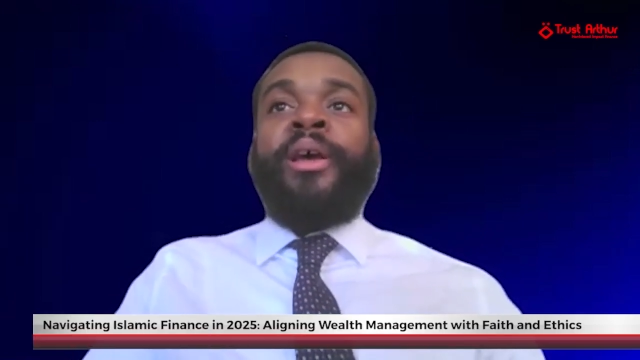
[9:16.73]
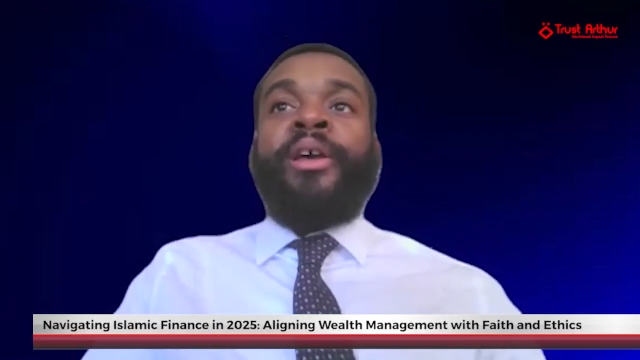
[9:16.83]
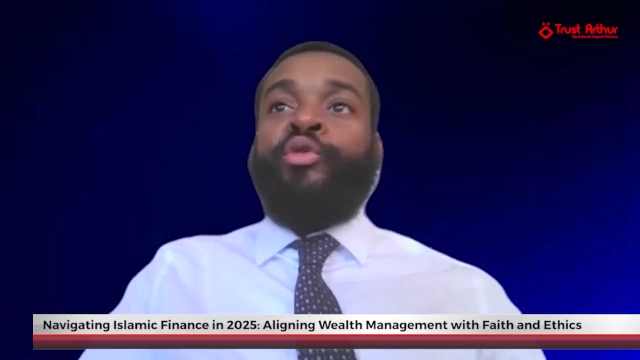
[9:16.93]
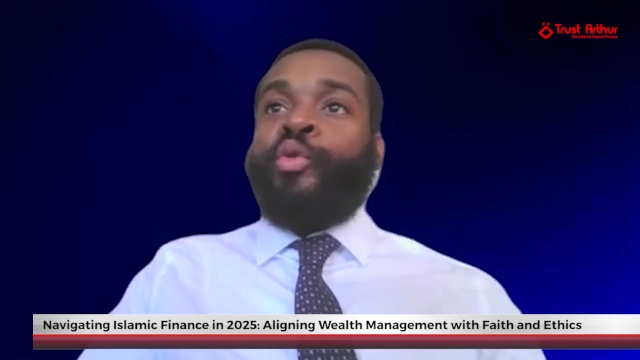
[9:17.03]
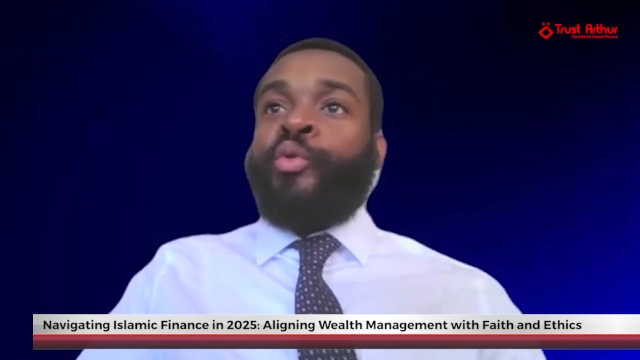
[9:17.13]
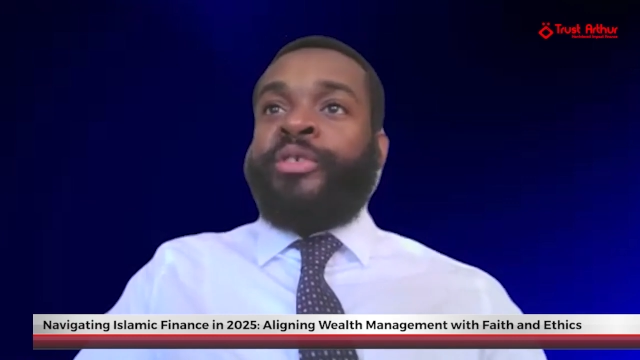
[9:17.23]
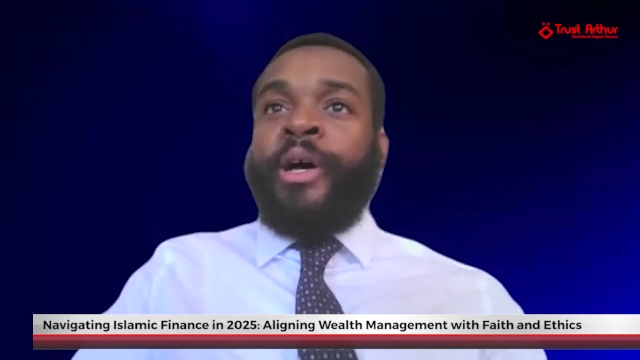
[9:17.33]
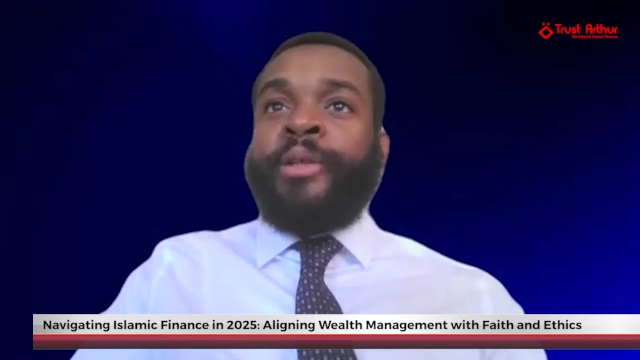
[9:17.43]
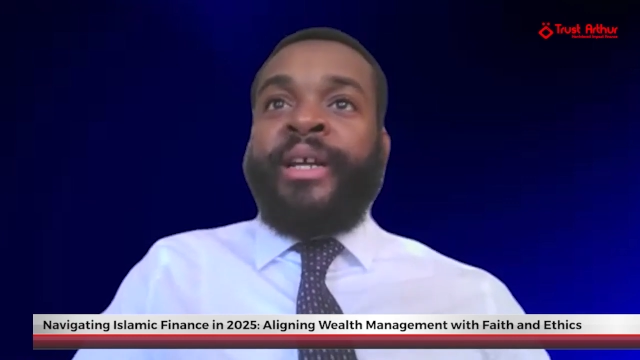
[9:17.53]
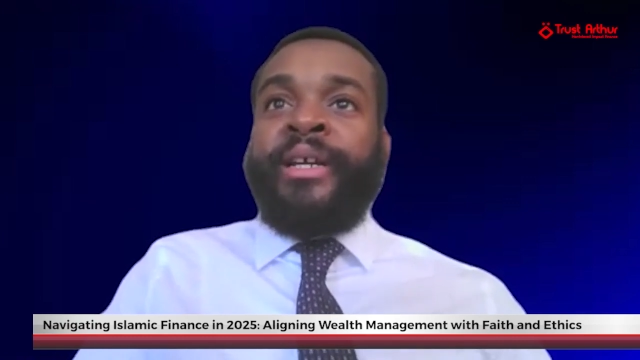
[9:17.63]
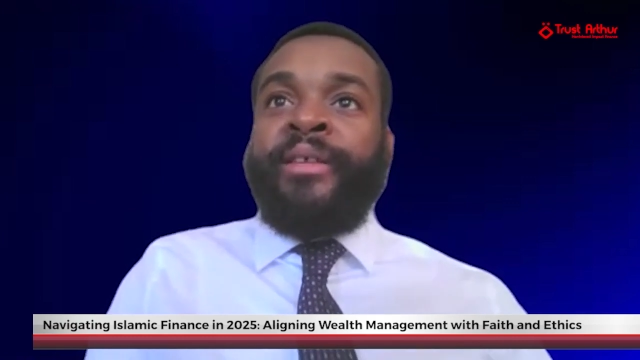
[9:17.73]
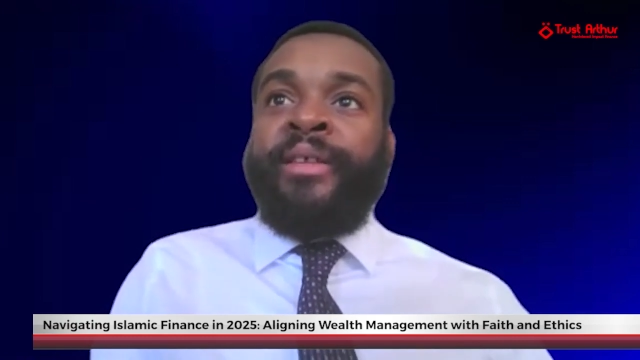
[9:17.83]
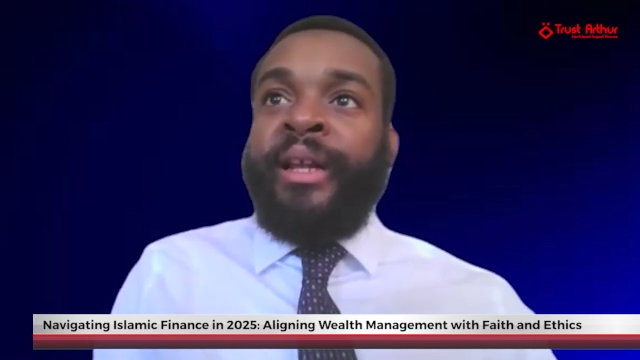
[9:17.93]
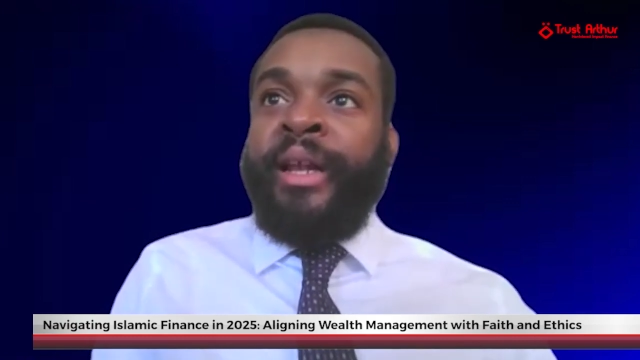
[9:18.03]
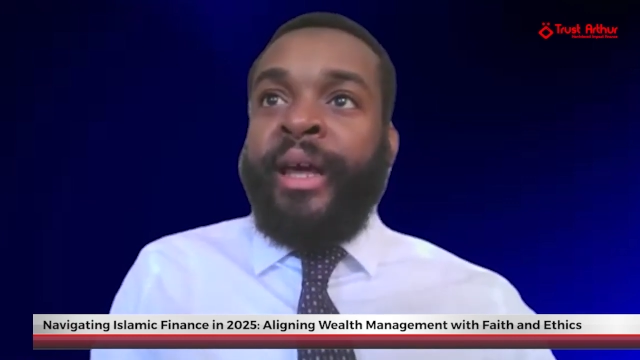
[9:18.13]
It rules out
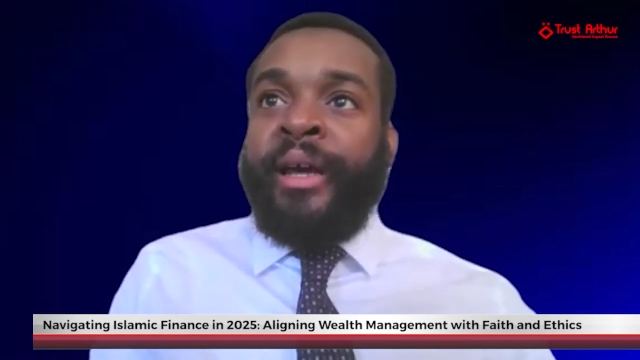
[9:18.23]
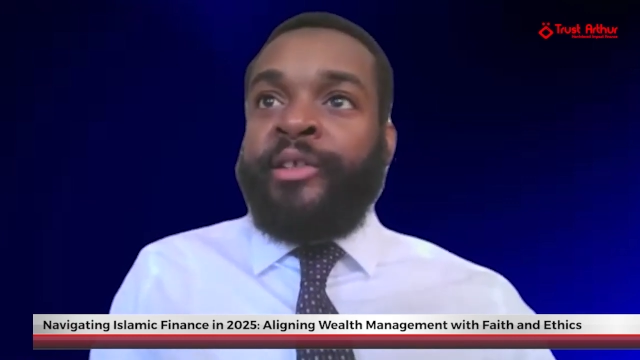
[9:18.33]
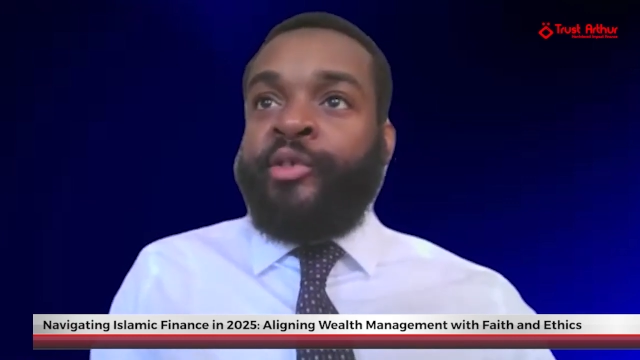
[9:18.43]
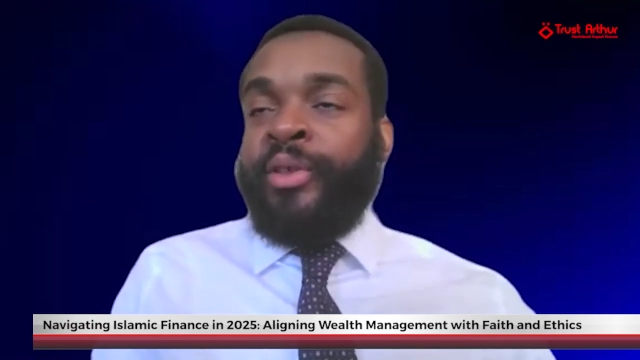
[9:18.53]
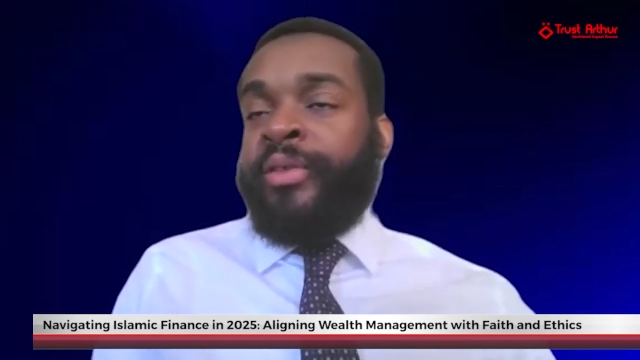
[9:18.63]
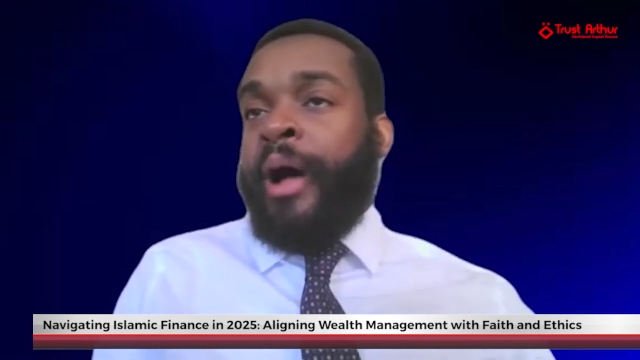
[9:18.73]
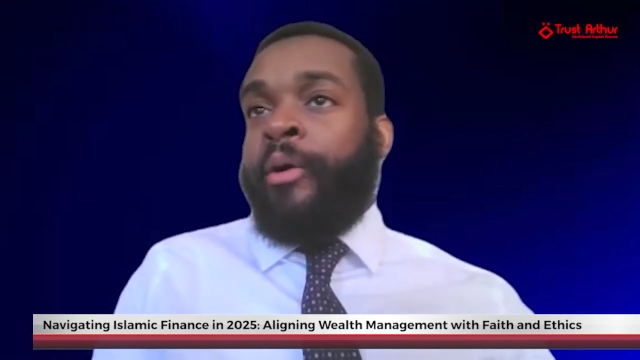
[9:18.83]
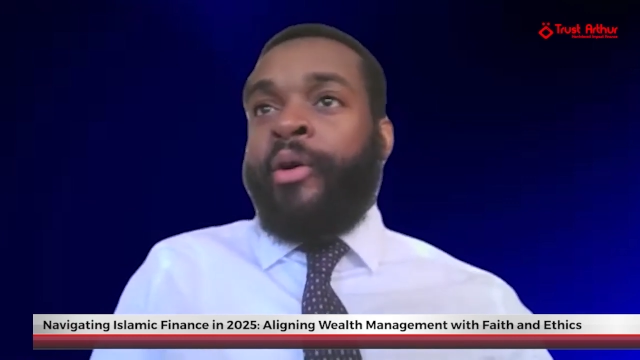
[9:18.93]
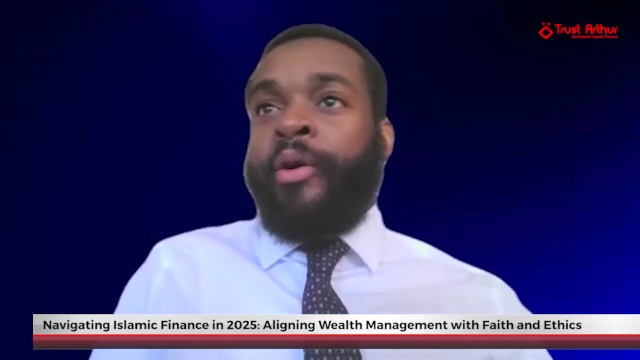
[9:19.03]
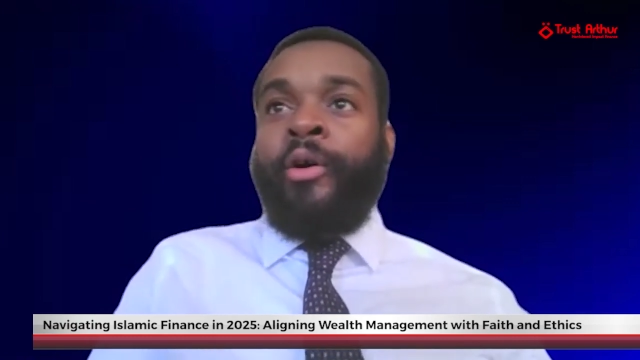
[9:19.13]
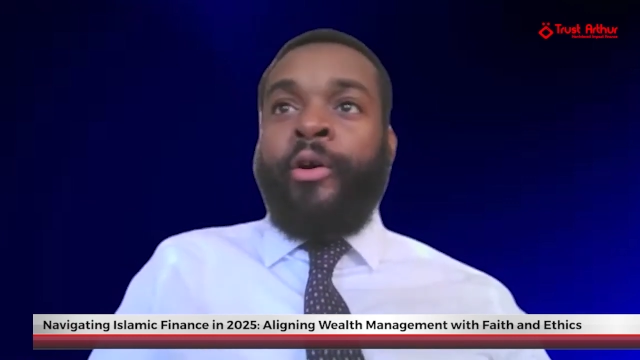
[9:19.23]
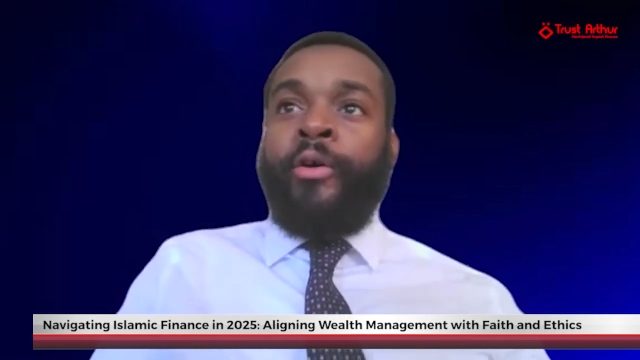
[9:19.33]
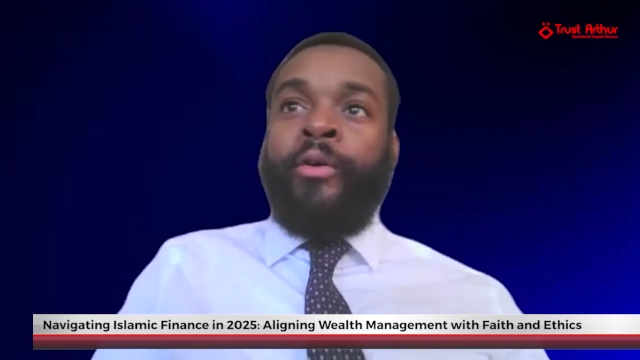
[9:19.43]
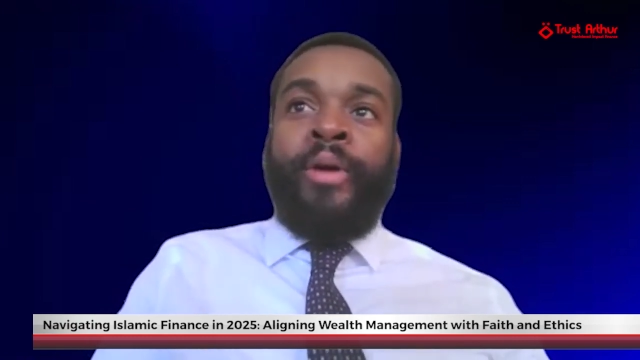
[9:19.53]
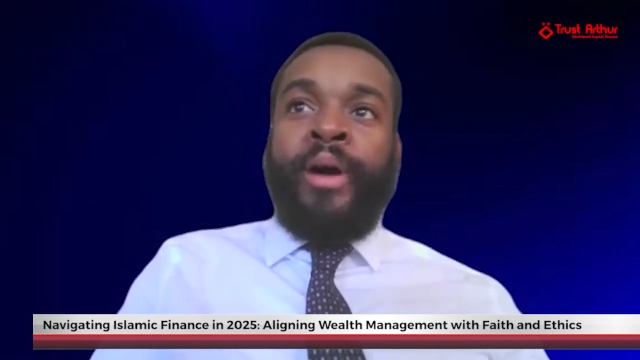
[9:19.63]
anything linked with
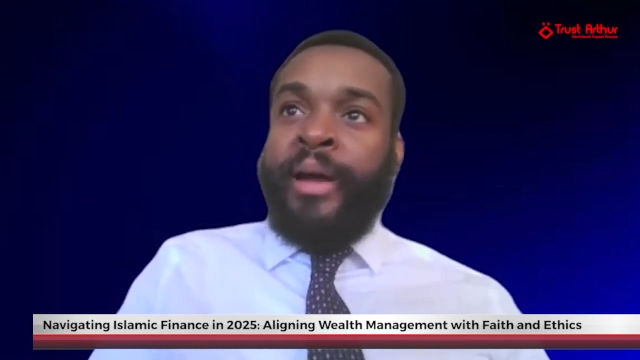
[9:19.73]
alcohol